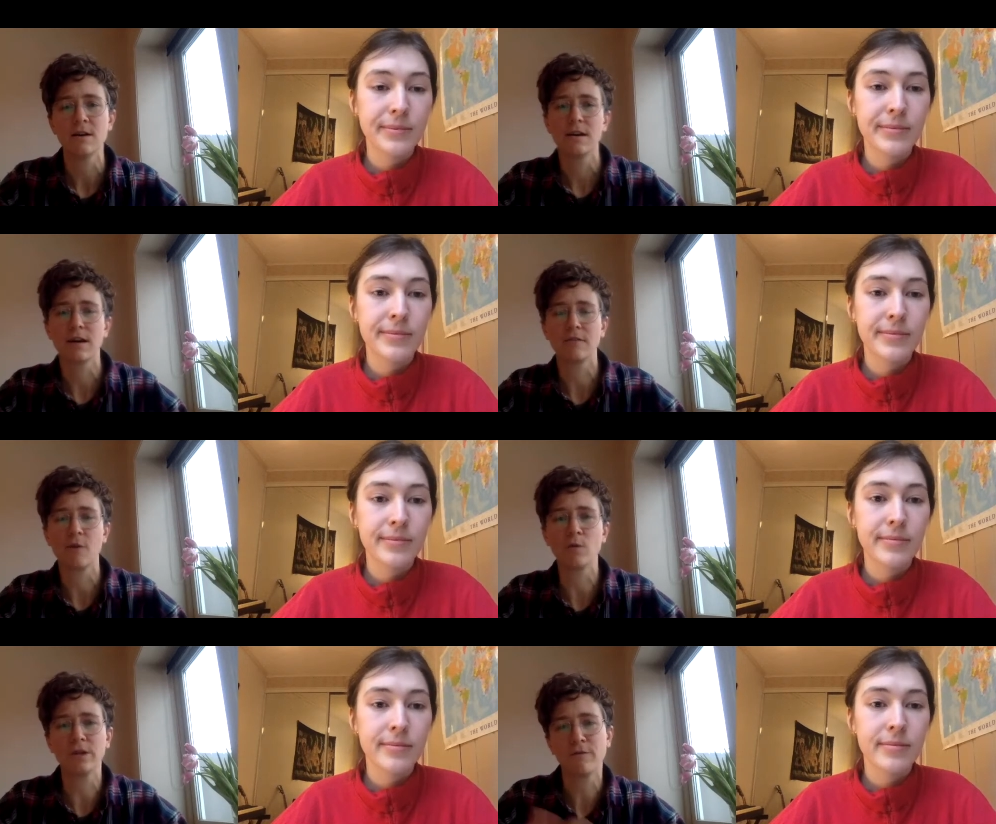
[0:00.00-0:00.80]
Speaker 1: kind of
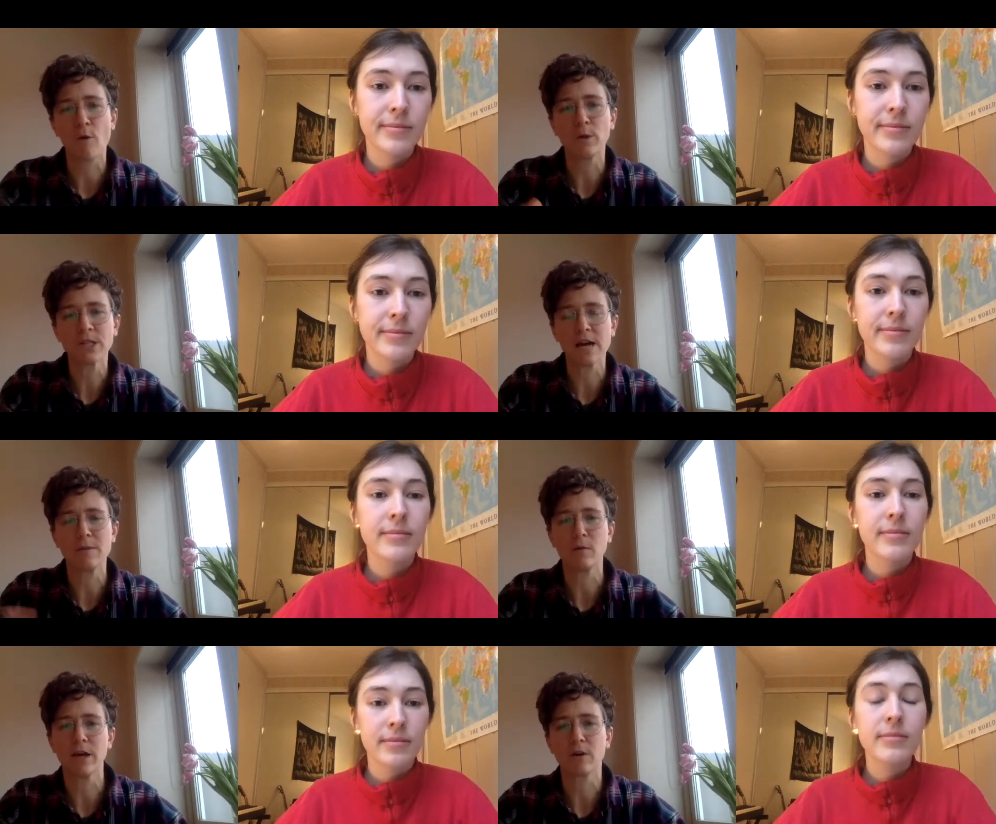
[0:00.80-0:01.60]
only formal time that
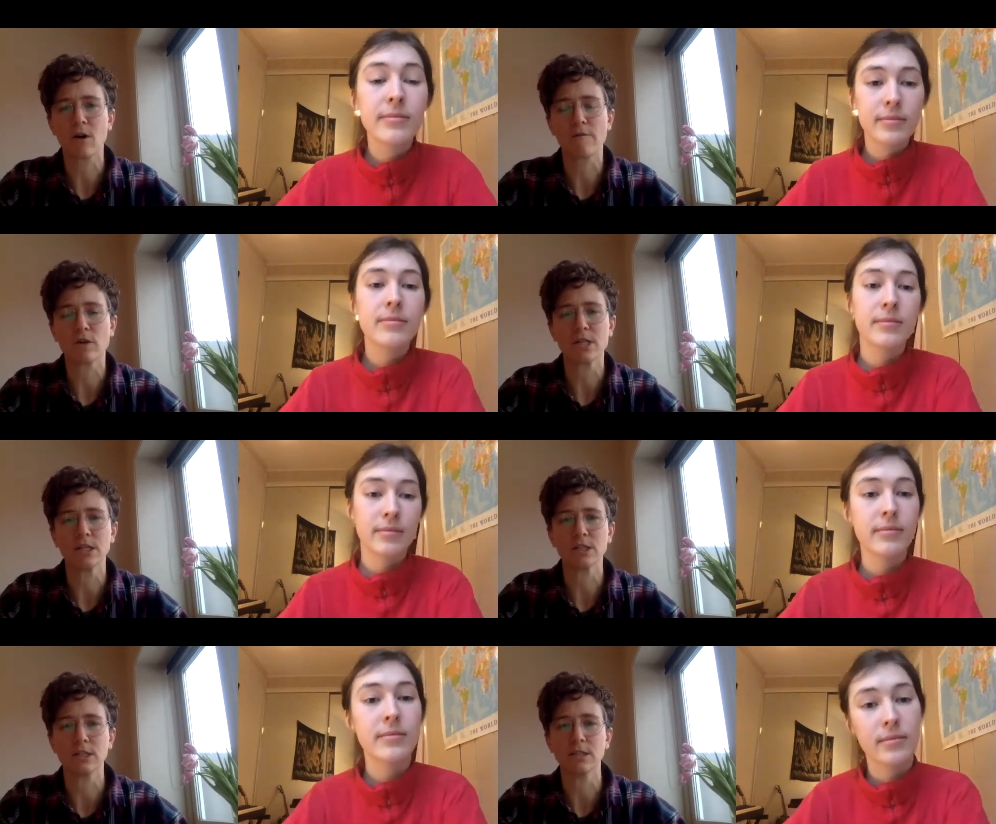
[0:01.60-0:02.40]
we have a
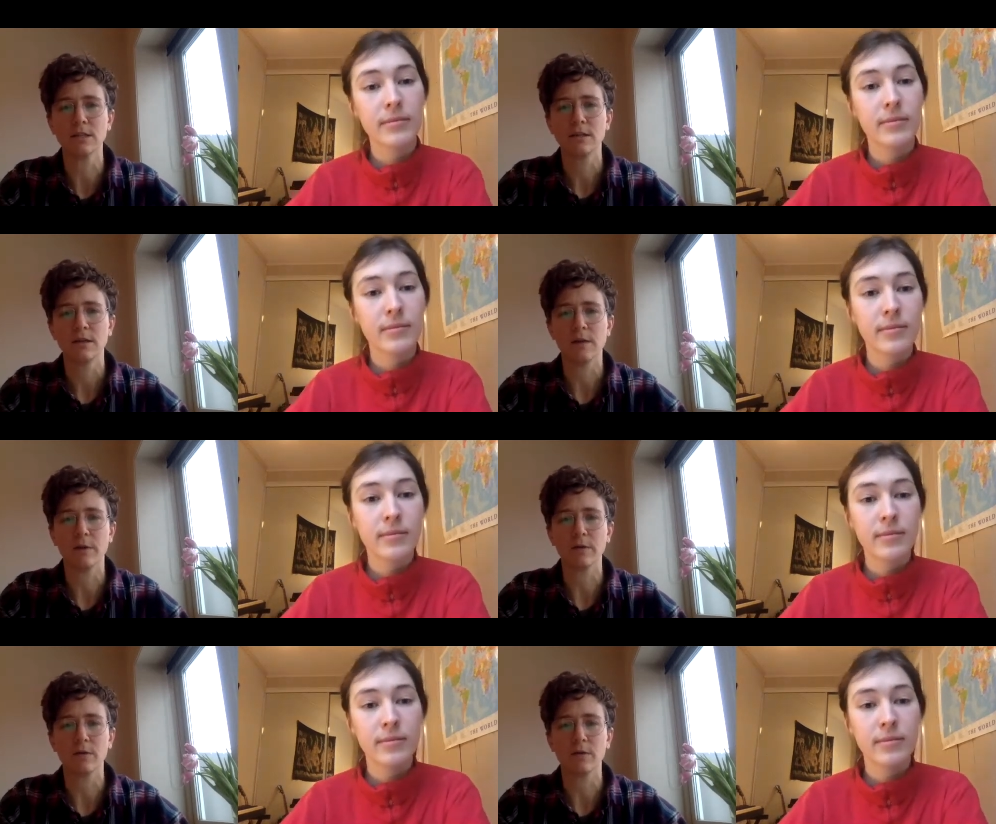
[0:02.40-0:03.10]
conversation about their